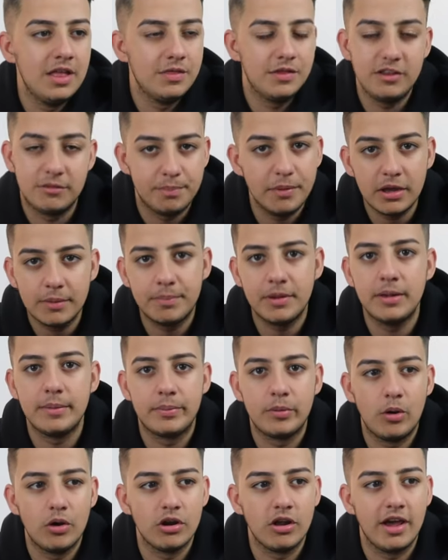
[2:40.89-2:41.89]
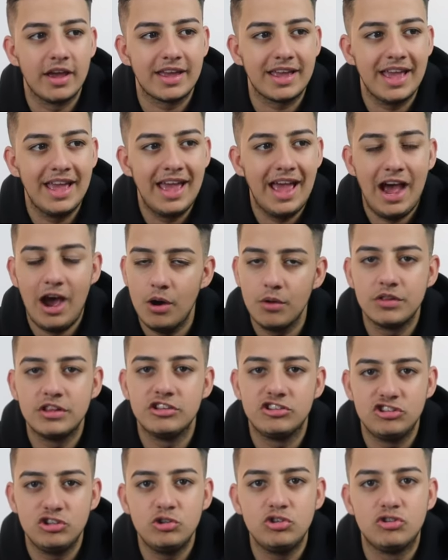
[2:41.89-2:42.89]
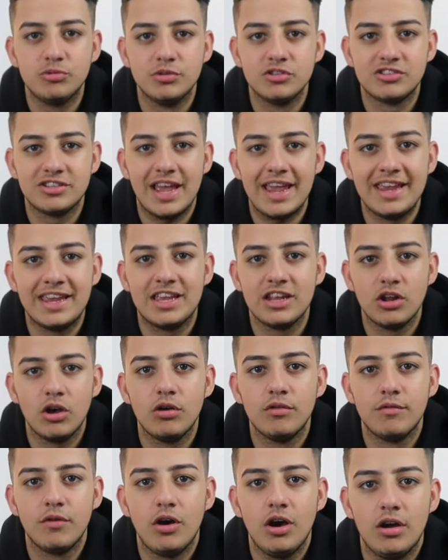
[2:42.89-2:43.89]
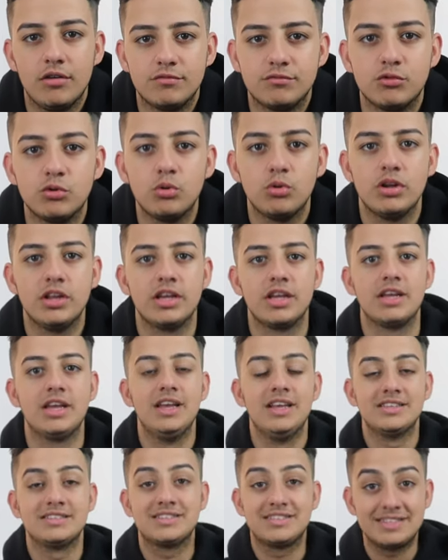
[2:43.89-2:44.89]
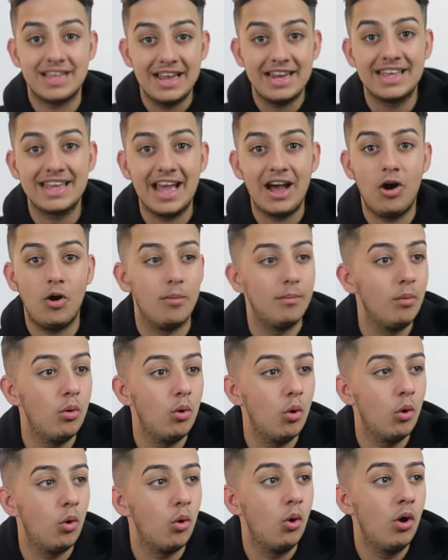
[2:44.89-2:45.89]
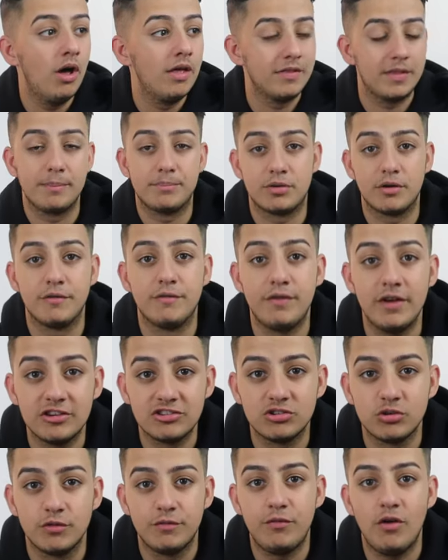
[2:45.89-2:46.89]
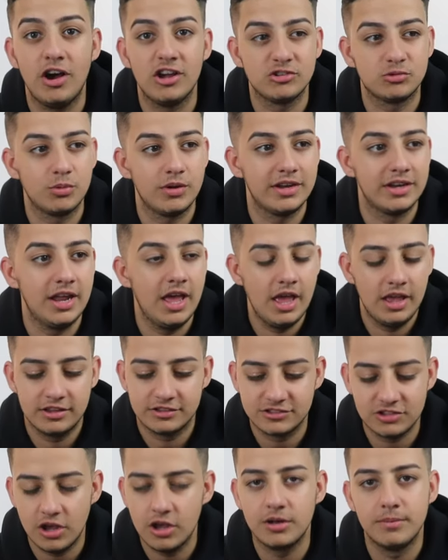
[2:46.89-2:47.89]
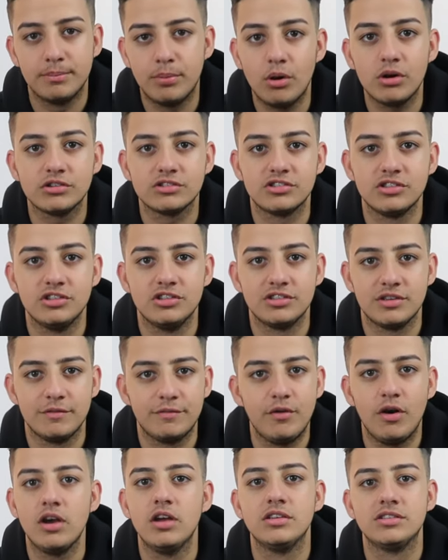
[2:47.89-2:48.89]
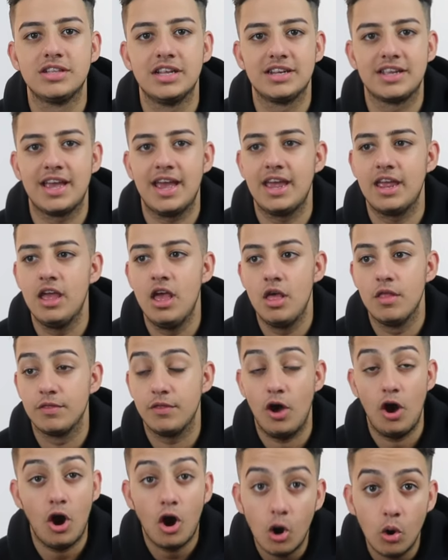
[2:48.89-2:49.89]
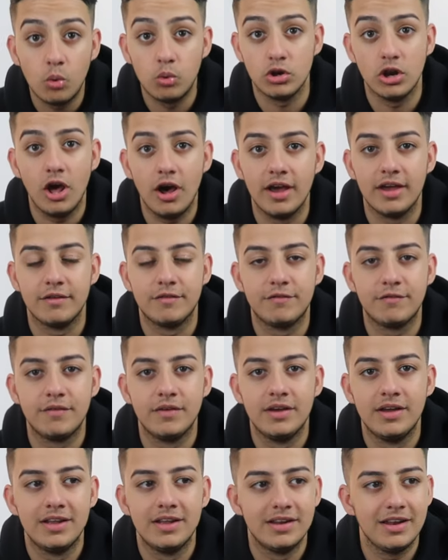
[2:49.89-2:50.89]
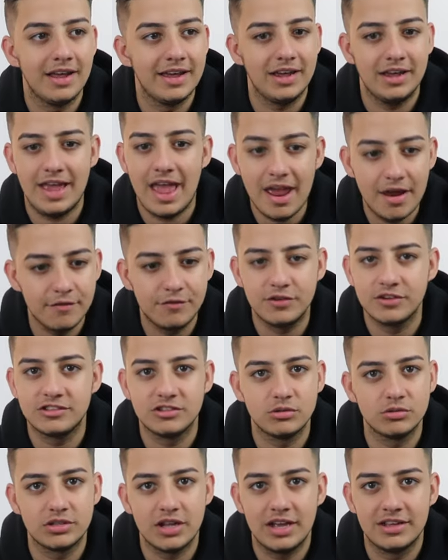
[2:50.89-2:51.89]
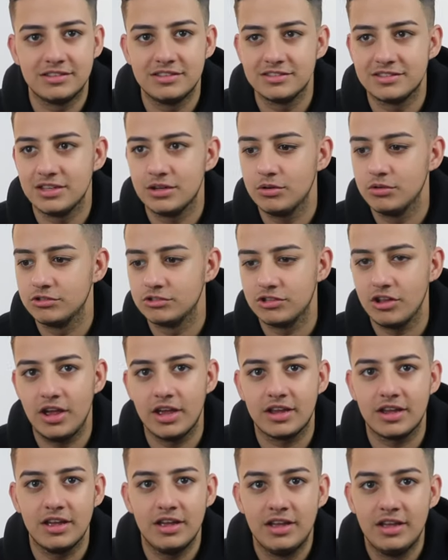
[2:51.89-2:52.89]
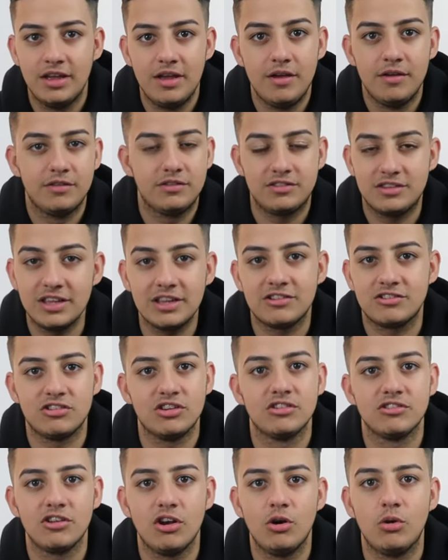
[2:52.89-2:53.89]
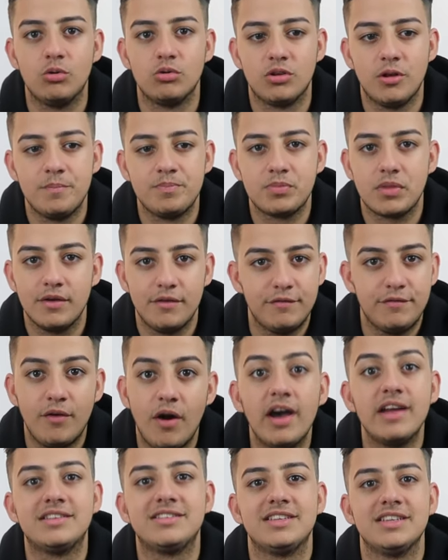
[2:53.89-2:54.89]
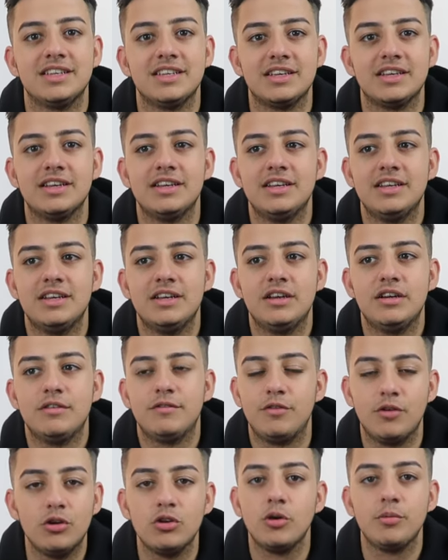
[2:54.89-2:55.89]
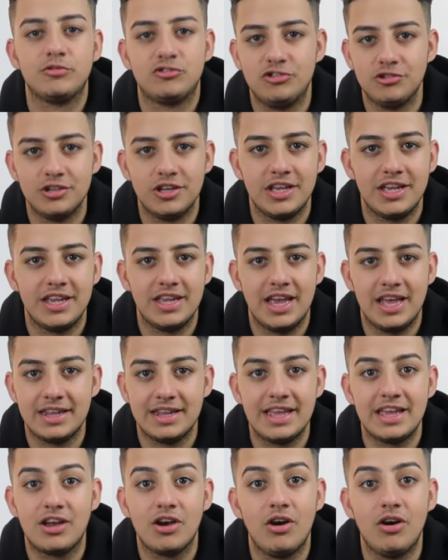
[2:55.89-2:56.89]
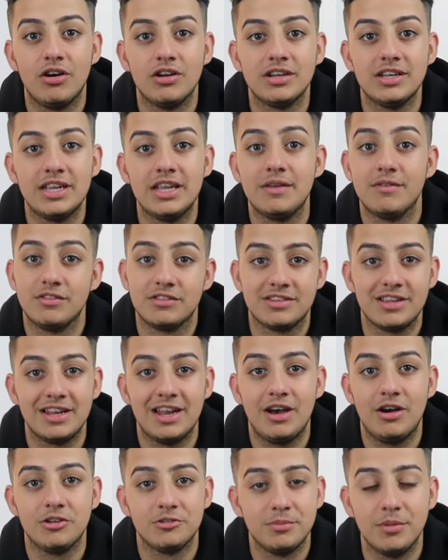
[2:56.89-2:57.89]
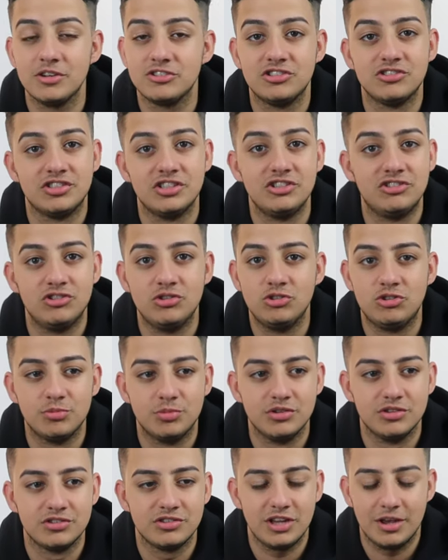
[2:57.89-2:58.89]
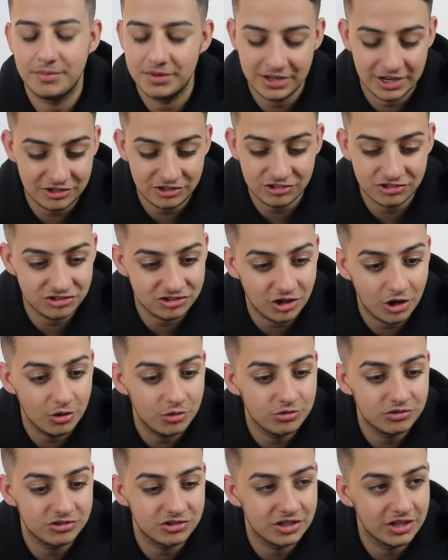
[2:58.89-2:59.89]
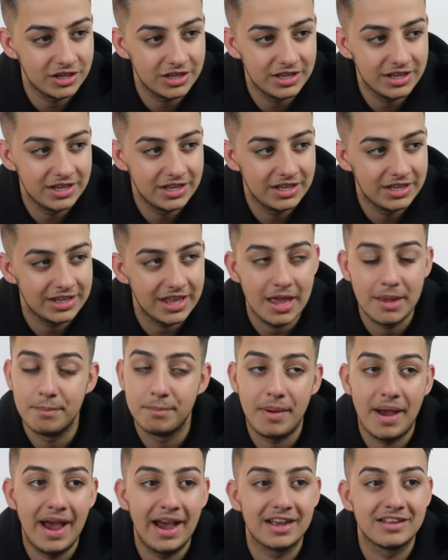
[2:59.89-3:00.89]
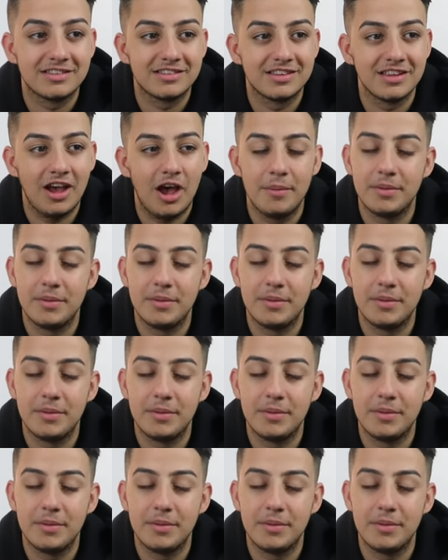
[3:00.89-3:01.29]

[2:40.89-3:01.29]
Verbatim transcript: these big people are like, how are these YouTubers taking over and ruling, selling out more than professional fights, when certain boxers and fighters dedicate the whole life, like every single day since they was like 6 years old, fighting for an opportunity, and they can't even sell out as much as these YouTubers. I mean, it just shows the impact.